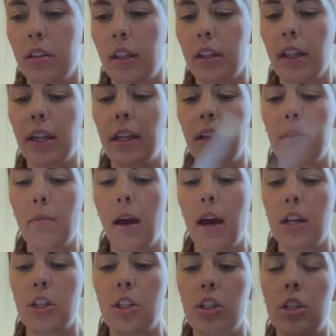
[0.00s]
that they can
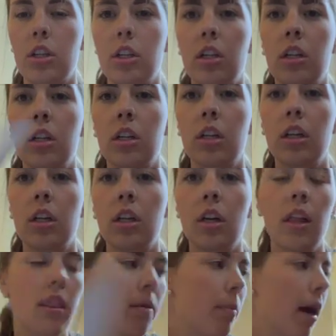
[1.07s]
match
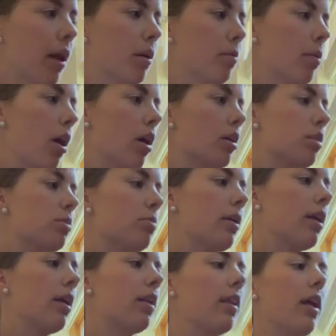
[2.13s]
the pattern blocks
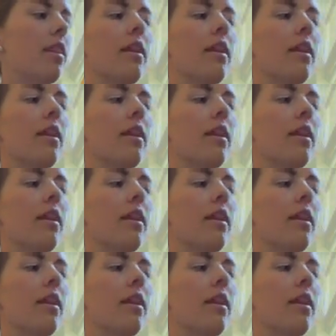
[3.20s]
with, and